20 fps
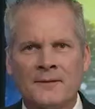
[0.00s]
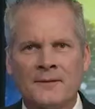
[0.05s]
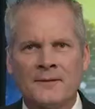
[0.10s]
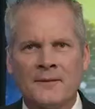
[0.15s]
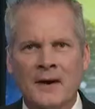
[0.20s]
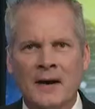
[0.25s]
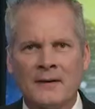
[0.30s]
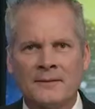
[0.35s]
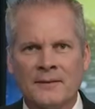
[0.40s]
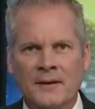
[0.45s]

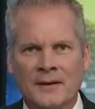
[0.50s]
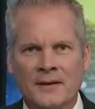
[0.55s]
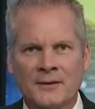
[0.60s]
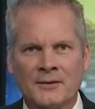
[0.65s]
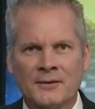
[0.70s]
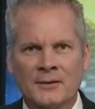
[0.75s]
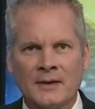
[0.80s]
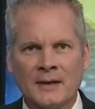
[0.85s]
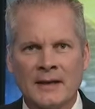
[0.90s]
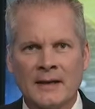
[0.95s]

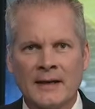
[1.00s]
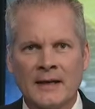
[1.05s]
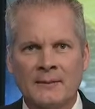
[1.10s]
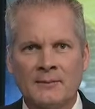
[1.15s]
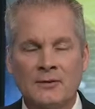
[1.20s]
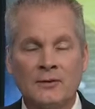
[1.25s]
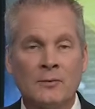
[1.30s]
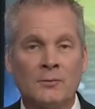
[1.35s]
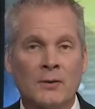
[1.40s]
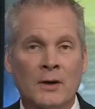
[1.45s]
firefighters are cleaning
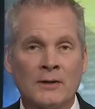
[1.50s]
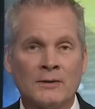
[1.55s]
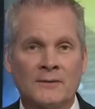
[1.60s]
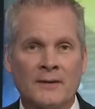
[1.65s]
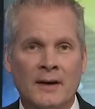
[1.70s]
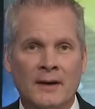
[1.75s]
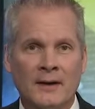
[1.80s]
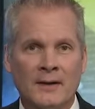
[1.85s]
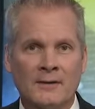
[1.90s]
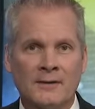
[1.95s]
up two brush
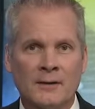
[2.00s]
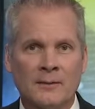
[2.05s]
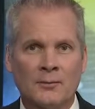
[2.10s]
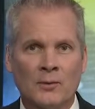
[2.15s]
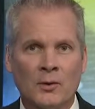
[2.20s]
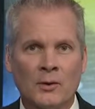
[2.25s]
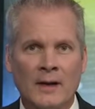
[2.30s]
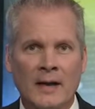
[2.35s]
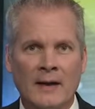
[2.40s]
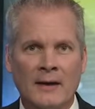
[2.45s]
fires that
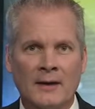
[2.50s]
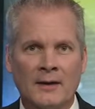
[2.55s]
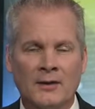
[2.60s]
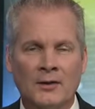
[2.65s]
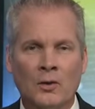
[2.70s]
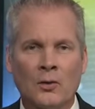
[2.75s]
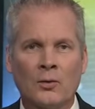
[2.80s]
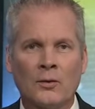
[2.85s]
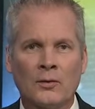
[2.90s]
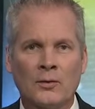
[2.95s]
broke out in
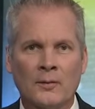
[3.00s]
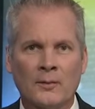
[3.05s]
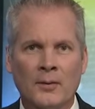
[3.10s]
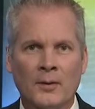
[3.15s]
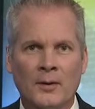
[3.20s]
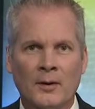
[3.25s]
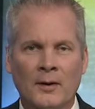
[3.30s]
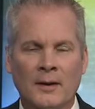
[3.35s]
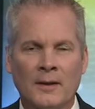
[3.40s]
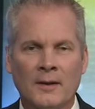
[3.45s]
north
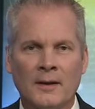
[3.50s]
part,